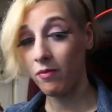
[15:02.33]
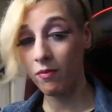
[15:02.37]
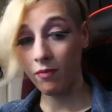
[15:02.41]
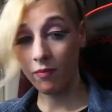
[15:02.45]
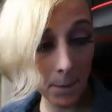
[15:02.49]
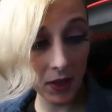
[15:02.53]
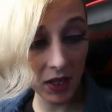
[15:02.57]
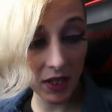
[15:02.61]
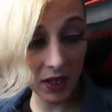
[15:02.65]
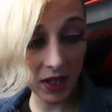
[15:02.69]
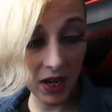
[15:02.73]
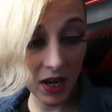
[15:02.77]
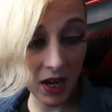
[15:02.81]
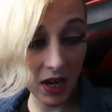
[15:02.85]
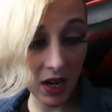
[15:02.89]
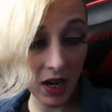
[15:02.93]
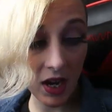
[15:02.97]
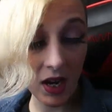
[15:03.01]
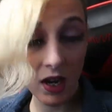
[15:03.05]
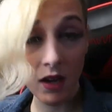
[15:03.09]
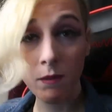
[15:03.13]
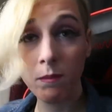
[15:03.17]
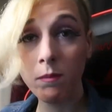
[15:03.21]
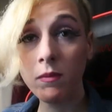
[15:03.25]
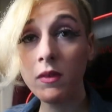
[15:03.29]
But
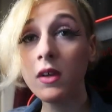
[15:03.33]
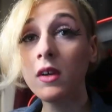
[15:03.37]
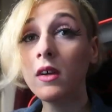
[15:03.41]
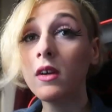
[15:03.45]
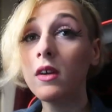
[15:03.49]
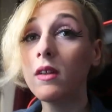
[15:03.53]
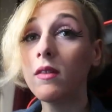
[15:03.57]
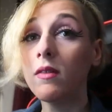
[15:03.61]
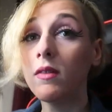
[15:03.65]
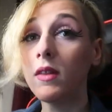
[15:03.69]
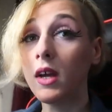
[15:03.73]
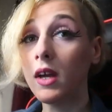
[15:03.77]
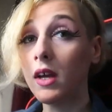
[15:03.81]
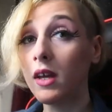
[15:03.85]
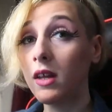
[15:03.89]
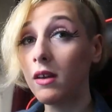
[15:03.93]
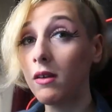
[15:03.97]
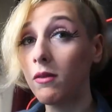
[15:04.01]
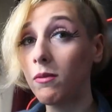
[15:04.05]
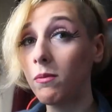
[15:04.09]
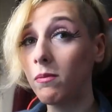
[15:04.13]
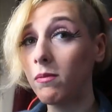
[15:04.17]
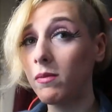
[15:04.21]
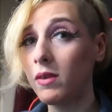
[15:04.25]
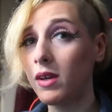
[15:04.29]
yeah,
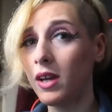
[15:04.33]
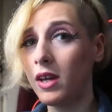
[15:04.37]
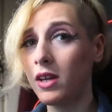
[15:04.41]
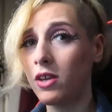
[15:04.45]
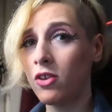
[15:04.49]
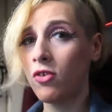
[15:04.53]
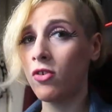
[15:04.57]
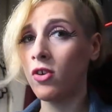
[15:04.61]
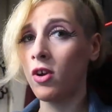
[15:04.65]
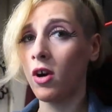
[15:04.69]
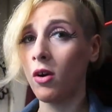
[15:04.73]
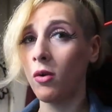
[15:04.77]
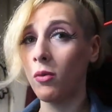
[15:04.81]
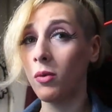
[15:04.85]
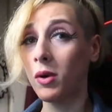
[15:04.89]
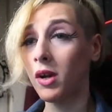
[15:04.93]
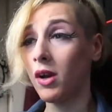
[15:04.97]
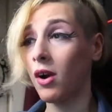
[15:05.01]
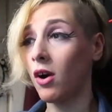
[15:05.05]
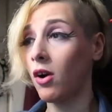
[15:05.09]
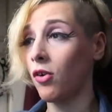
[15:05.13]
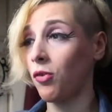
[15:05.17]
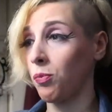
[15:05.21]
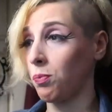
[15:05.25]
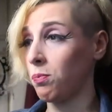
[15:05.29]
and you know, we
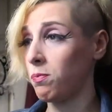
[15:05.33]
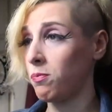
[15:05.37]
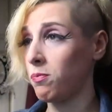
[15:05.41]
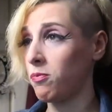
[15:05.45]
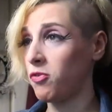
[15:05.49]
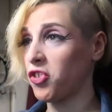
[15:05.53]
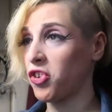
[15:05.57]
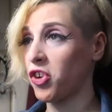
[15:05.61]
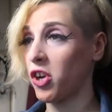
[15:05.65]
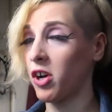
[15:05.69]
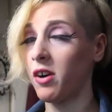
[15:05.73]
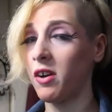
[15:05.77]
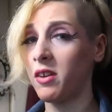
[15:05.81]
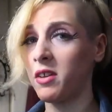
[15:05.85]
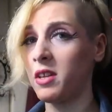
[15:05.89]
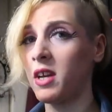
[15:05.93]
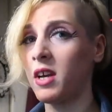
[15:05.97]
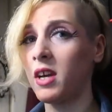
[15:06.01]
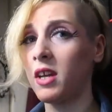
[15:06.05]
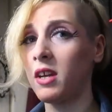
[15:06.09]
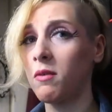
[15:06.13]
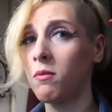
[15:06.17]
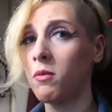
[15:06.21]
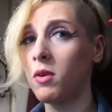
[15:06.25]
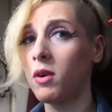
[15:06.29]
all saw
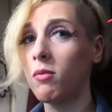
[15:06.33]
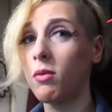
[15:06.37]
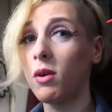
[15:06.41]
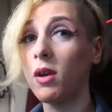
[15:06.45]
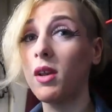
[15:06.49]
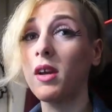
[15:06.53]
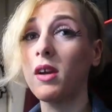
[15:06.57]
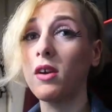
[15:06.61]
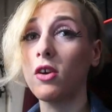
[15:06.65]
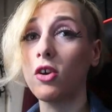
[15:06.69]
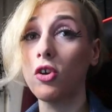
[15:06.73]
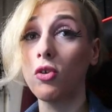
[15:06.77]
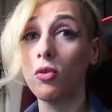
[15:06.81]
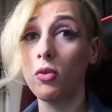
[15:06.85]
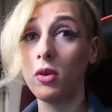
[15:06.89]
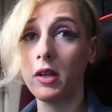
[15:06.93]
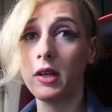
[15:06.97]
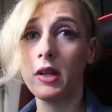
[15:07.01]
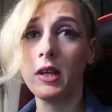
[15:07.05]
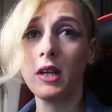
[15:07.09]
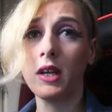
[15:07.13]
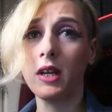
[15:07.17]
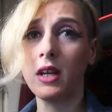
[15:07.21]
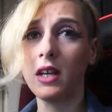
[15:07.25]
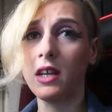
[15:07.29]
that and we were like,
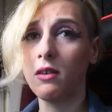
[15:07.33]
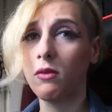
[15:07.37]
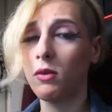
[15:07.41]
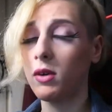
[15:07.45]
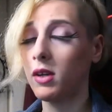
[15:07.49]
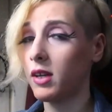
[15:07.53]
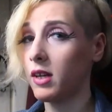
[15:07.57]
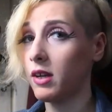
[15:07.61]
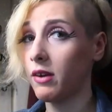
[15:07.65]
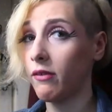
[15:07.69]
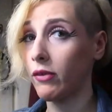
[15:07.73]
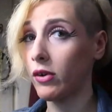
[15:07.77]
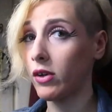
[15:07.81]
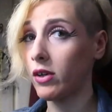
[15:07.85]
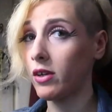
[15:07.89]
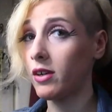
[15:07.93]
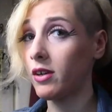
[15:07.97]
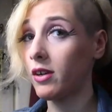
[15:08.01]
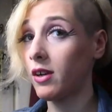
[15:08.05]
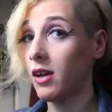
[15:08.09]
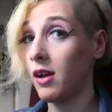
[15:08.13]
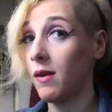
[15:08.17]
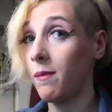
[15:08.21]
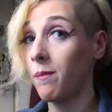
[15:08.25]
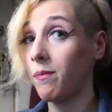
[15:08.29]
okay, whatever.